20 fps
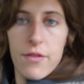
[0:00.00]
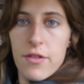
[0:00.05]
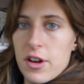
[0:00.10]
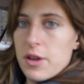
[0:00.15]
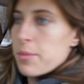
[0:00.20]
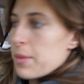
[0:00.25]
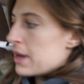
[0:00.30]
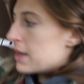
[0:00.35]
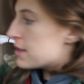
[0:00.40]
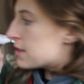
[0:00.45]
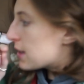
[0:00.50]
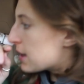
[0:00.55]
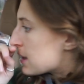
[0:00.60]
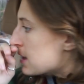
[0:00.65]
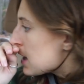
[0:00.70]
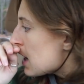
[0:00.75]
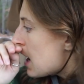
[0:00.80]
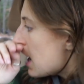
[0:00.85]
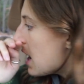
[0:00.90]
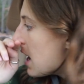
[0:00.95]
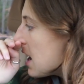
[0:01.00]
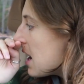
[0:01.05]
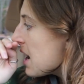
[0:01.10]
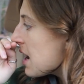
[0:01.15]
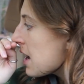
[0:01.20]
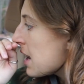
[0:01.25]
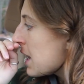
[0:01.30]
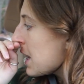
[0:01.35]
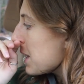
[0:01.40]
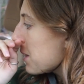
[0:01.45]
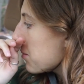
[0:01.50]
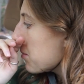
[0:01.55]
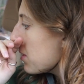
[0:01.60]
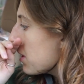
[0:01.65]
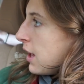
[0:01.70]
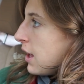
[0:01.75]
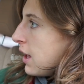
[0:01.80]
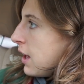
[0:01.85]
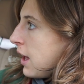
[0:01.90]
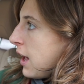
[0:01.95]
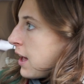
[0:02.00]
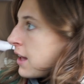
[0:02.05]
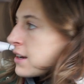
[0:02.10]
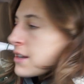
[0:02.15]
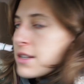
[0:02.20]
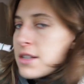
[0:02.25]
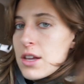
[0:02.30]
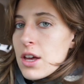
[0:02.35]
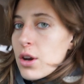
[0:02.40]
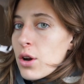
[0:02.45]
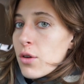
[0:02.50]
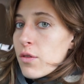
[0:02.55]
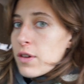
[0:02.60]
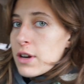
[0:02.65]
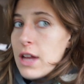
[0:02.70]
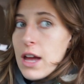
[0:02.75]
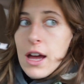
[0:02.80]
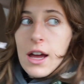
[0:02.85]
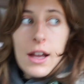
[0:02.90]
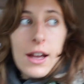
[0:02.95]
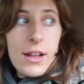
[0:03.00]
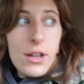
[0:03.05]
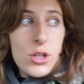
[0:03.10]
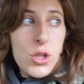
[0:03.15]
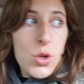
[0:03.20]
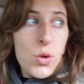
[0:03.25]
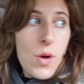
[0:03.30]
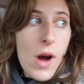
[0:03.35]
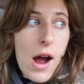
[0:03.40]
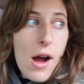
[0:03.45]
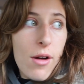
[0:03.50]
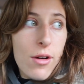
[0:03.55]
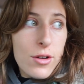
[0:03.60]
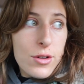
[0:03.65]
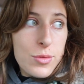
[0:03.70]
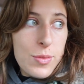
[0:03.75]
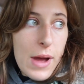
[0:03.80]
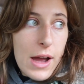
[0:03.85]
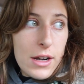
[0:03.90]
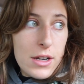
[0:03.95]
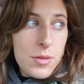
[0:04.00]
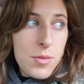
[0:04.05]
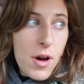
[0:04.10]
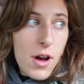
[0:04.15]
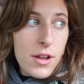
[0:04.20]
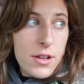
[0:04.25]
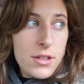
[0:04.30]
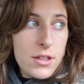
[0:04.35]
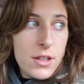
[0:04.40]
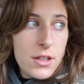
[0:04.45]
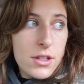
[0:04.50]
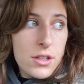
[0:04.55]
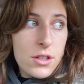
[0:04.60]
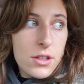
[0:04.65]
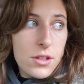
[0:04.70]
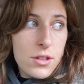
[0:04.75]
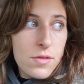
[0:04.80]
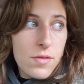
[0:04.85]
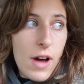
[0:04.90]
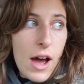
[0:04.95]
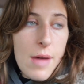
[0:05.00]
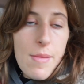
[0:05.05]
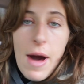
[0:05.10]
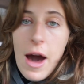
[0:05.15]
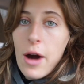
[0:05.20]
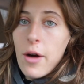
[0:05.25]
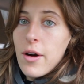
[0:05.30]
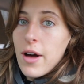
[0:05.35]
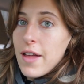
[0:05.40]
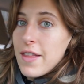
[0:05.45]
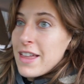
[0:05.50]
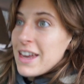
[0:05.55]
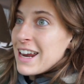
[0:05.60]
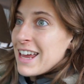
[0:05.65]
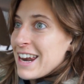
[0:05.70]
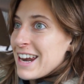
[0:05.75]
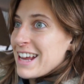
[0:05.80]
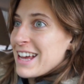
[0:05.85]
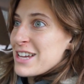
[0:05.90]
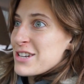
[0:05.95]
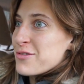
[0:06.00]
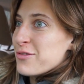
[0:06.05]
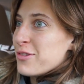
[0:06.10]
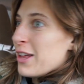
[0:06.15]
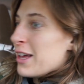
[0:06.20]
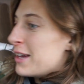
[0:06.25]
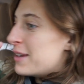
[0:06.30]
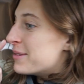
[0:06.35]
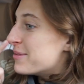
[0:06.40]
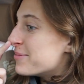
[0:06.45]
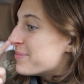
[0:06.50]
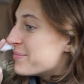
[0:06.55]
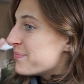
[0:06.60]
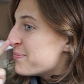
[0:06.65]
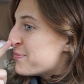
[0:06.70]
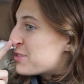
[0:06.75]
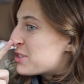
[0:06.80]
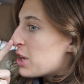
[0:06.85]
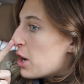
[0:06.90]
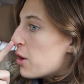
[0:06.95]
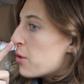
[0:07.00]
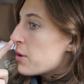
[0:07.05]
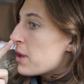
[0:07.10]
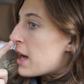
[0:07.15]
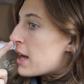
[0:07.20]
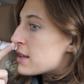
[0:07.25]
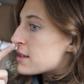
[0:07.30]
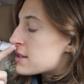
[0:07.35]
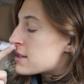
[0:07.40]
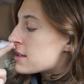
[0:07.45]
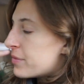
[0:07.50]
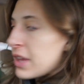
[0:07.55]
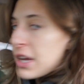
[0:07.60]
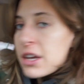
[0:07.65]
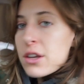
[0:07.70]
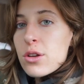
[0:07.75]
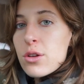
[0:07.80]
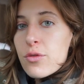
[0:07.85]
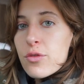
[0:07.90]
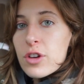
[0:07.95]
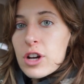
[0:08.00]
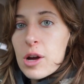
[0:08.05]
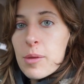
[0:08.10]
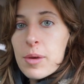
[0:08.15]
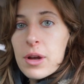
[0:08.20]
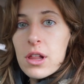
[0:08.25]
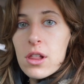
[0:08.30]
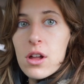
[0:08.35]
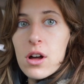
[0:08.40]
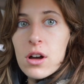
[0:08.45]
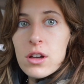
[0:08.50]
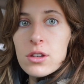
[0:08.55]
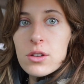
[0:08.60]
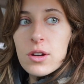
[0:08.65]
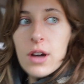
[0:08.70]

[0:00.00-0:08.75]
for an amazing time. And it's not over yet. I got two hours back to Boston to vibe out, and then I gotta catch a flight. So, yes, thank you for coming along, you